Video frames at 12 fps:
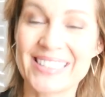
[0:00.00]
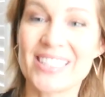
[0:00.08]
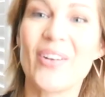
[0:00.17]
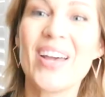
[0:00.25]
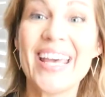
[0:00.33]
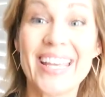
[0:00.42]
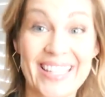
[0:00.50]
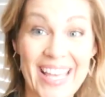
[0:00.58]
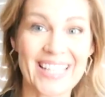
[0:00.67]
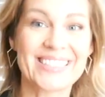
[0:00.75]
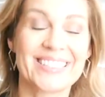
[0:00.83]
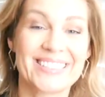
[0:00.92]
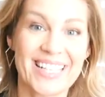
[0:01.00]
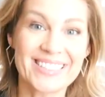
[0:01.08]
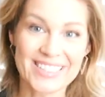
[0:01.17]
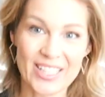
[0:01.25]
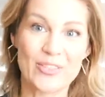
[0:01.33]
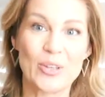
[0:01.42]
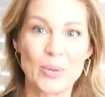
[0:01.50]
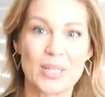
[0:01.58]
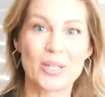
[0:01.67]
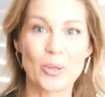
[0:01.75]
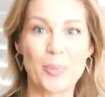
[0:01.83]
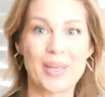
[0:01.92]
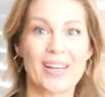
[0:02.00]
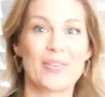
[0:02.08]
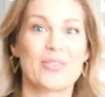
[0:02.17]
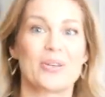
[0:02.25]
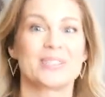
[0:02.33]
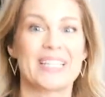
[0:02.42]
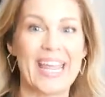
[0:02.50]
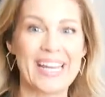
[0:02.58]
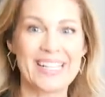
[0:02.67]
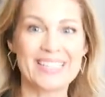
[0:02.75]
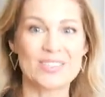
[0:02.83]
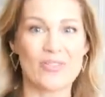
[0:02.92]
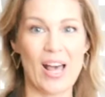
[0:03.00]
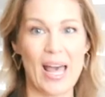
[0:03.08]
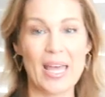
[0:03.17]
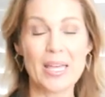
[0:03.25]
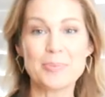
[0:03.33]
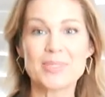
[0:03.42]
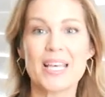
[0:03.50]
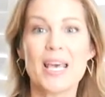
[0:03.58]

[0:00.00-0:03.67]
So yes, it does give you a little bit of those 80s vibes,